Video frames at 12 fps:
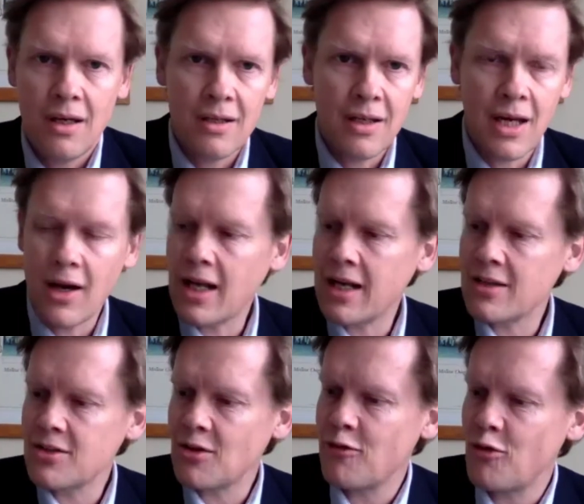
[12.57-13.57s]
Now,
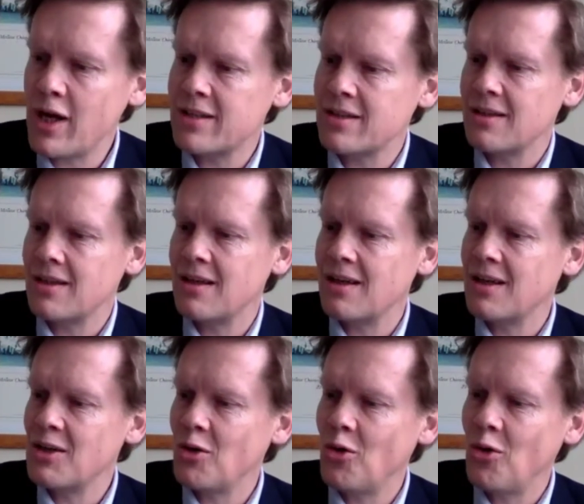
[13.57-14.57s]
Alistair, I've read
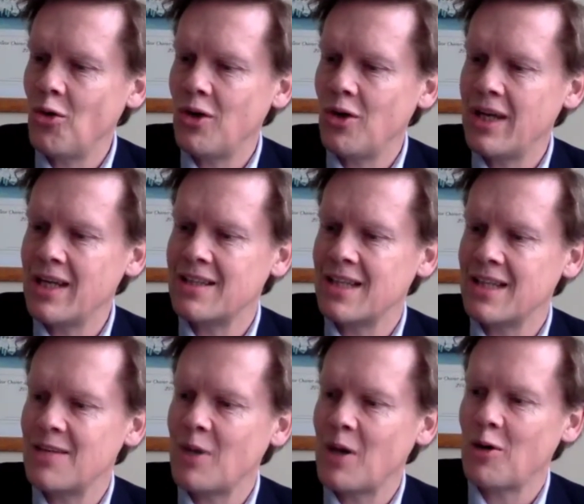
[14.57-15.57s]
your LinkedIn
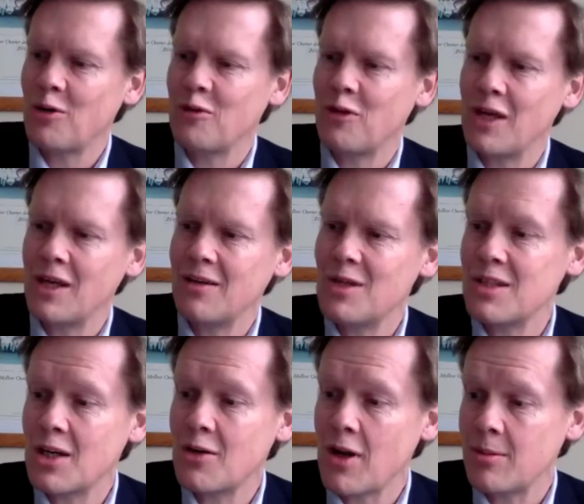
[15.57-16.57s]
biography, which is
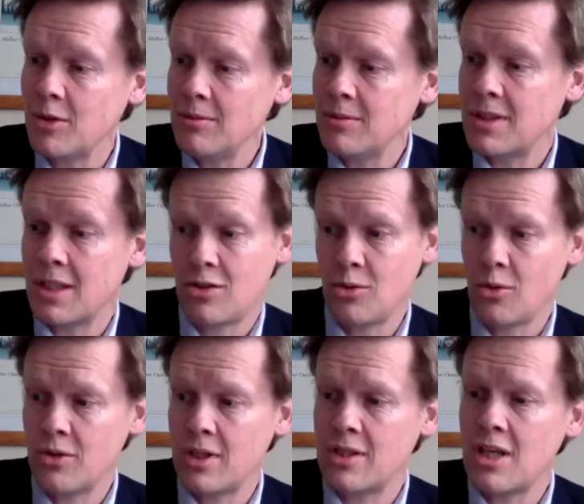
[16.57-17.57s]
incredible. It's
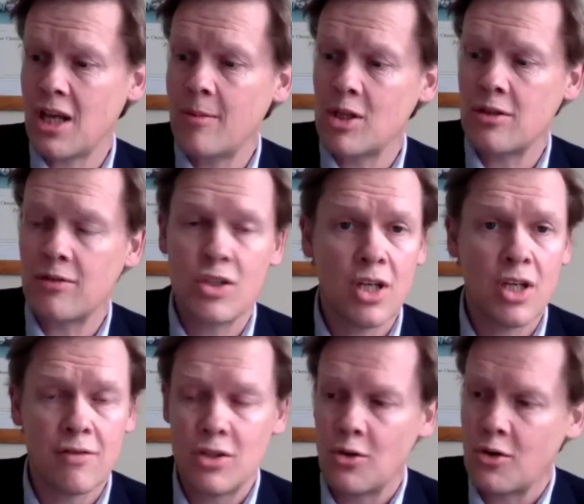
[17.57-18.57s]
extraordinary to see how much you've
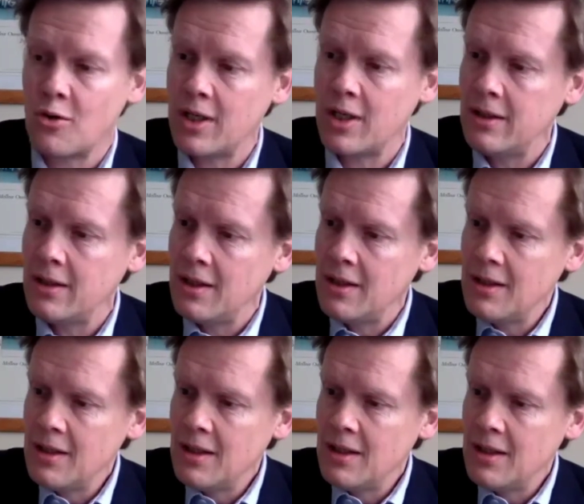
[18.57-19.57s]
achieved in your career.
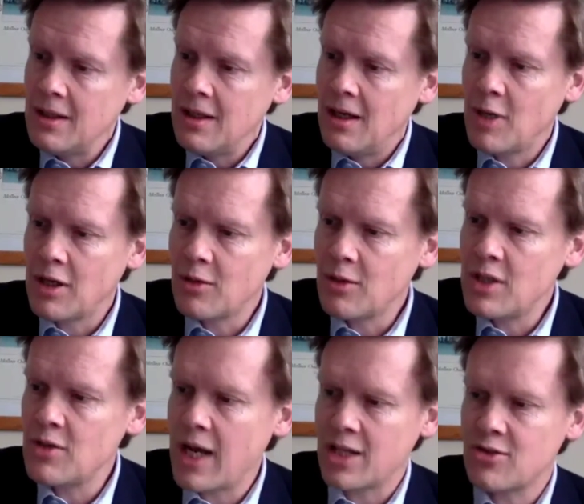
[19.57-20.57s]
And I'll
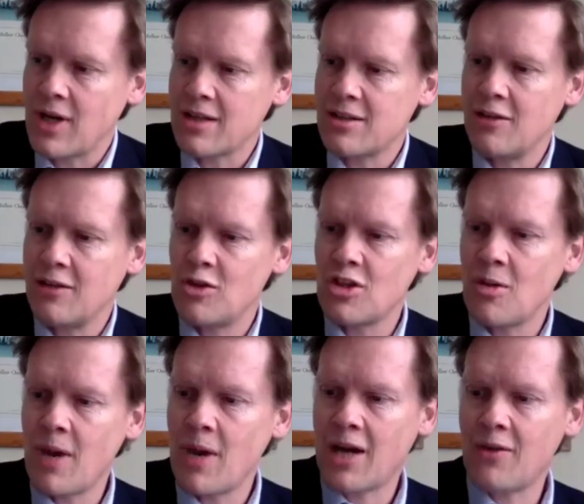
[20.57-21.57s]
read you an extract, give you
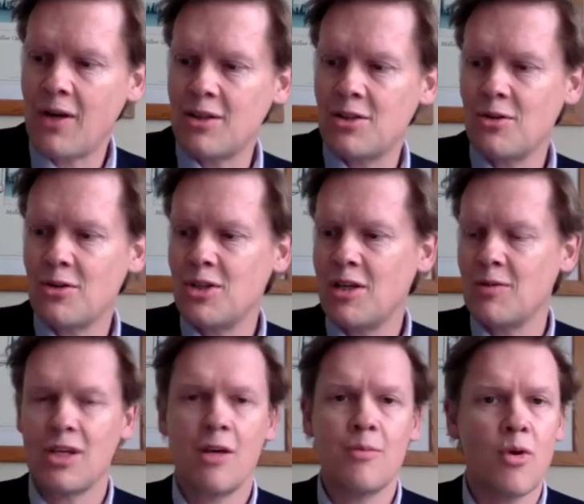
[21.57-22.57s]
some background to your
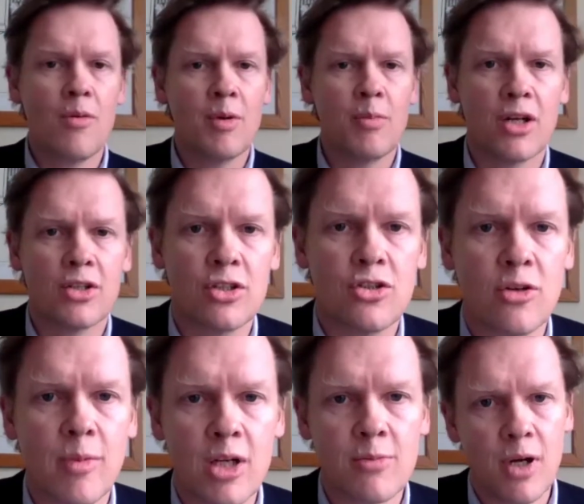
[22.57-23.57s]
achievements. I hope you won't be blushing too
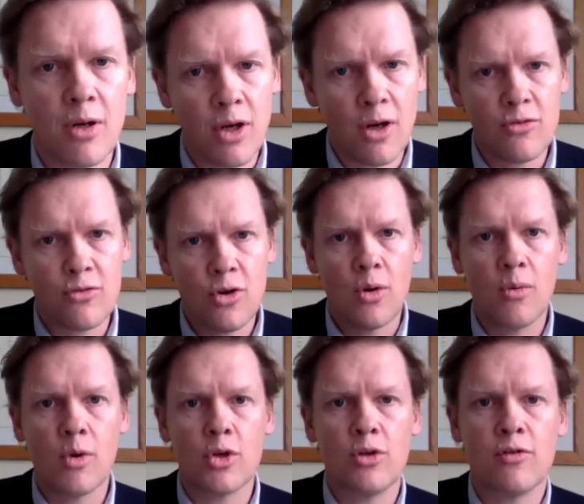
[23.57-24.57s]
much, but I'll go through
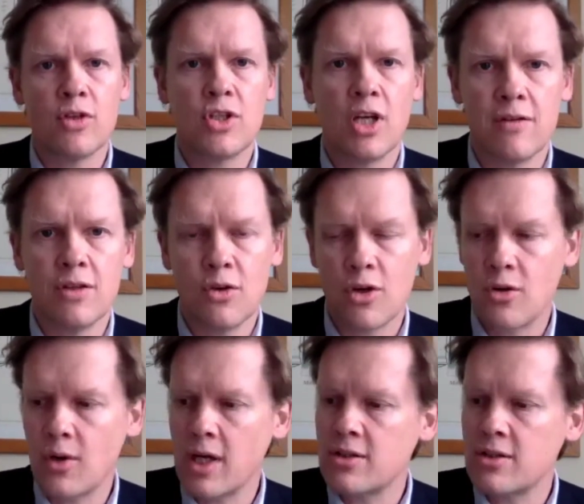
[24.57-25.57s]
what you've achieved in your
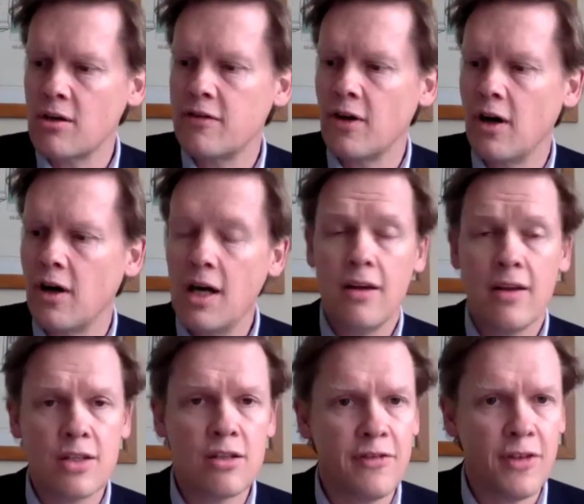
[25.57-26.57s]
career so far. It's
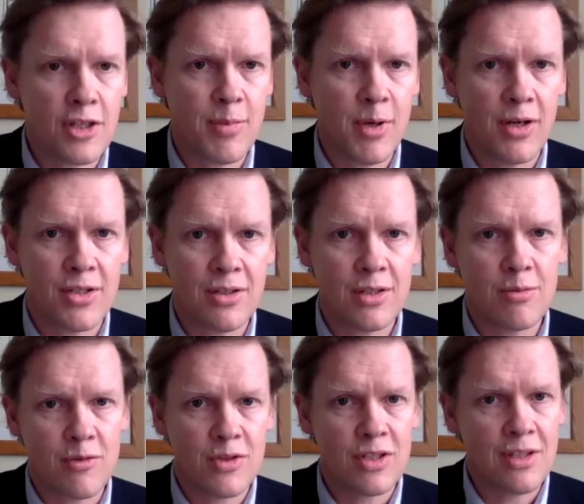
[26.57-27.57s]
in the first person because
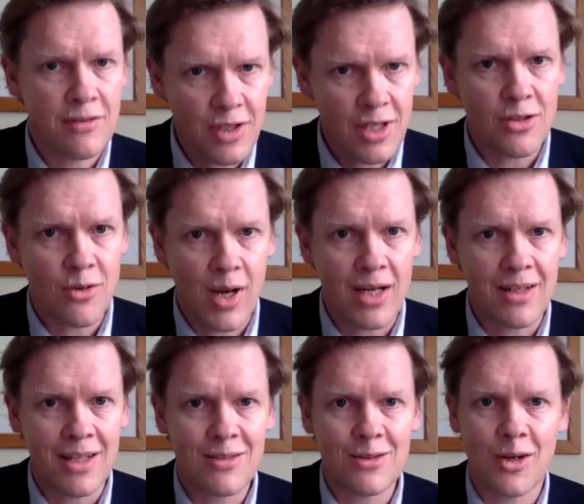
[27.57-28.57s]
we've just lifted it directly.
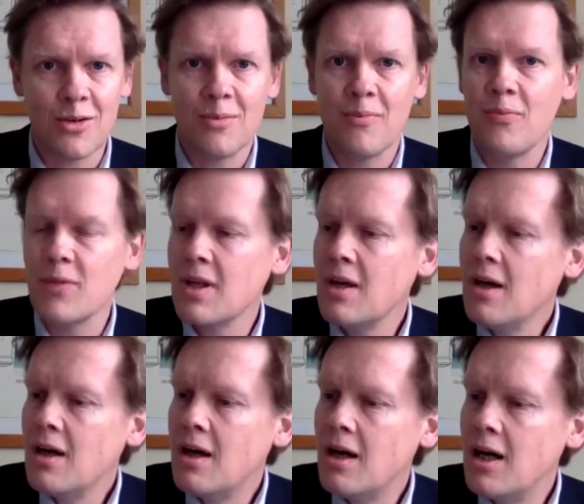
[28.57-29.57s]
So
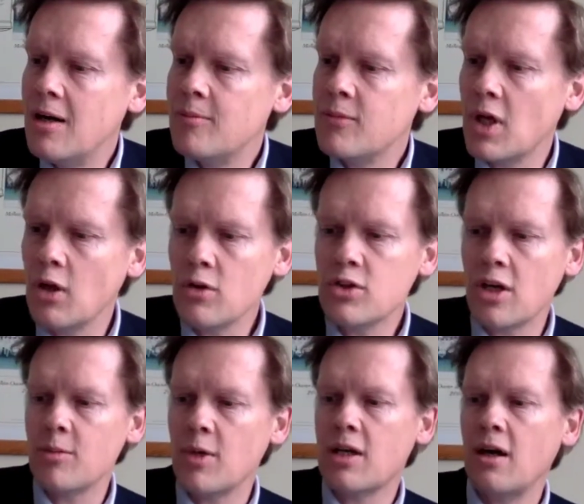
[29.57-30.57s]
alongside
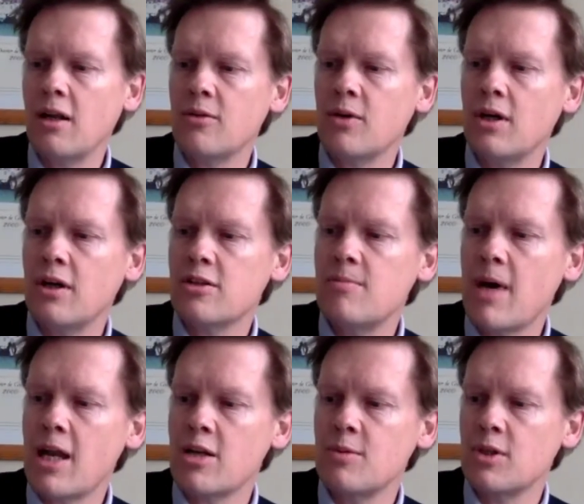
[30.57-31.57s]
my culinary arts
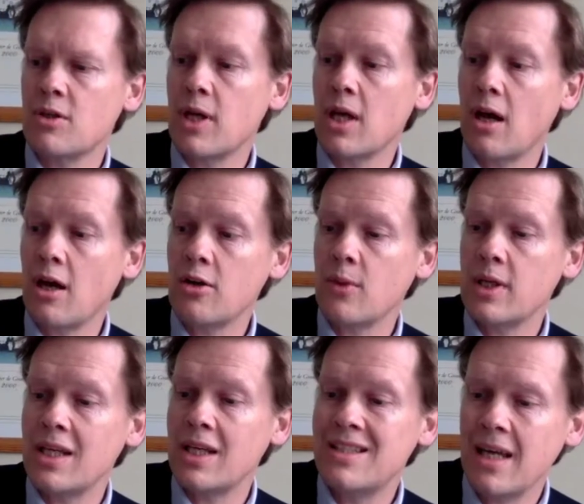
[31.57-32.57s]
management degree, I underwent
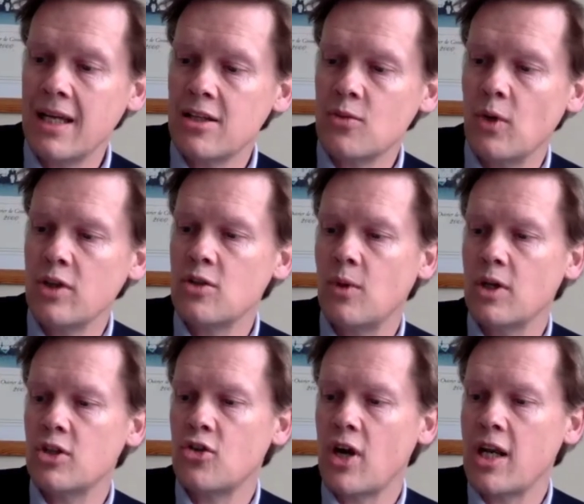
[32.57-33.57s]
intense one-to-one
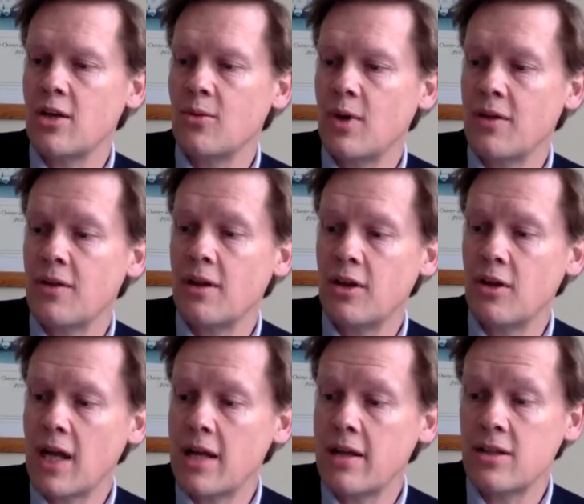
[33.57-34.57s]
training with
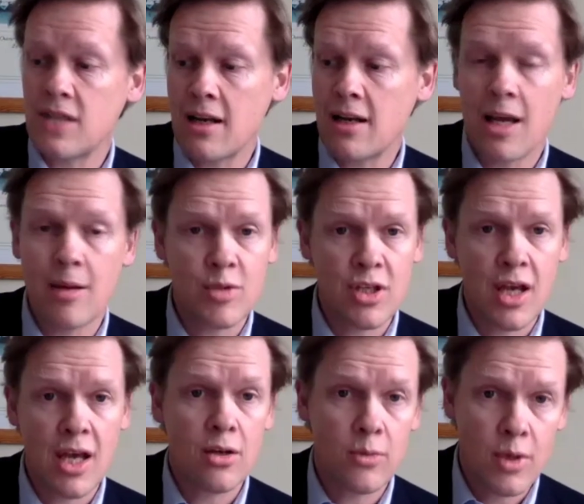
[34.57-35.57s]
Yolandi Stanley,
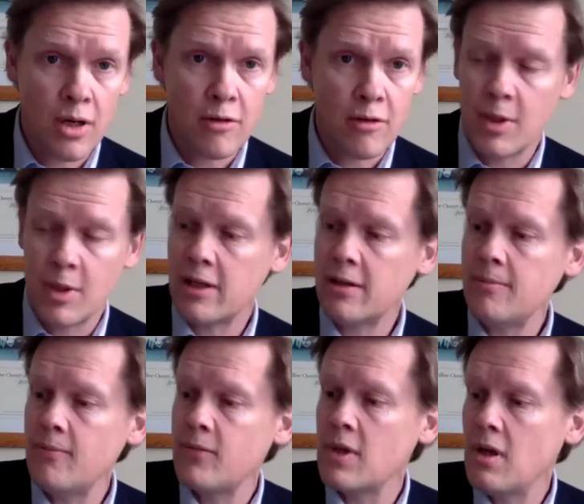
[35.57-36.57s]
MCA, who we heard from earlier.
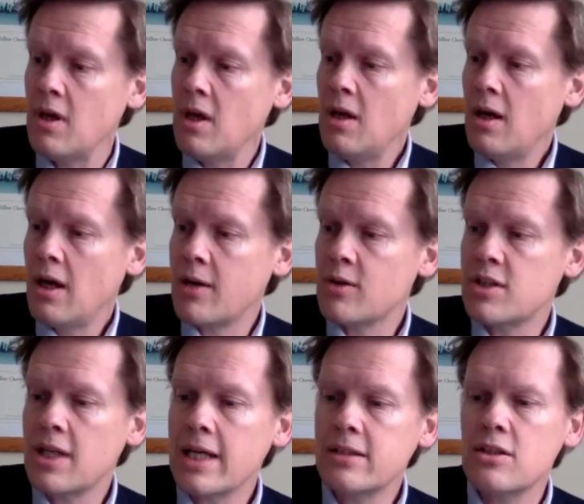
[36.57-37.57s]
And I was
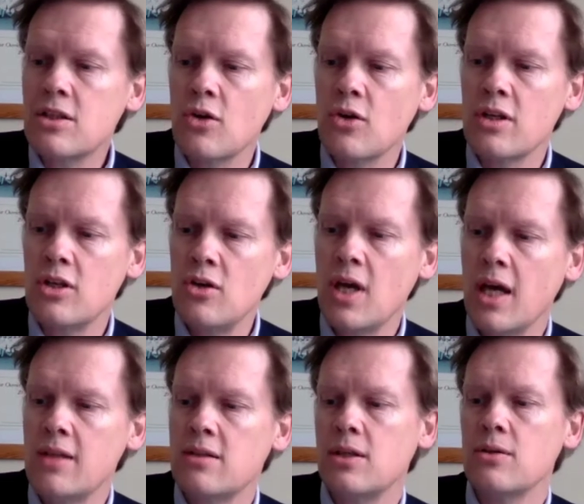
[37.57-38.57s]
selected to join the UK
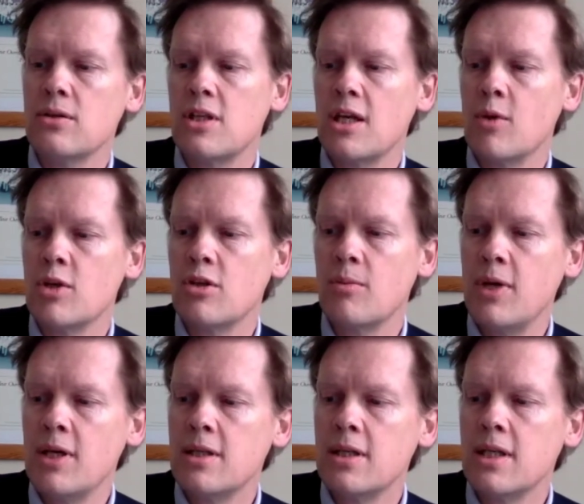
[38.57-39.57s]
skills team, which
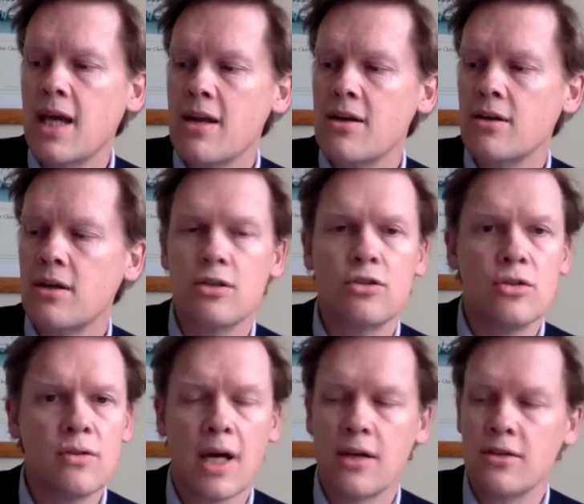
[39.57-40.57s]
competed in Canada in
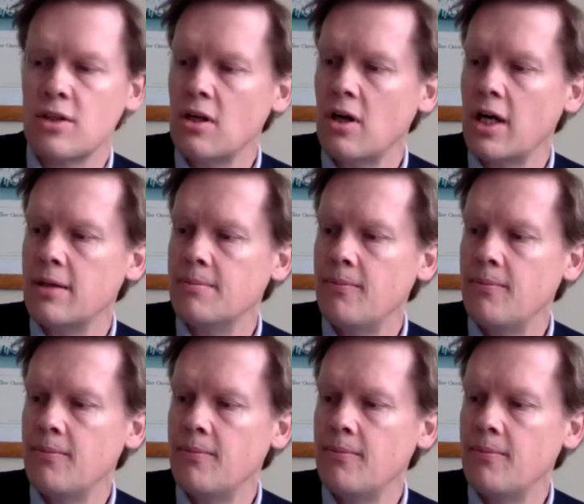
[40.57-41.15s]
2009.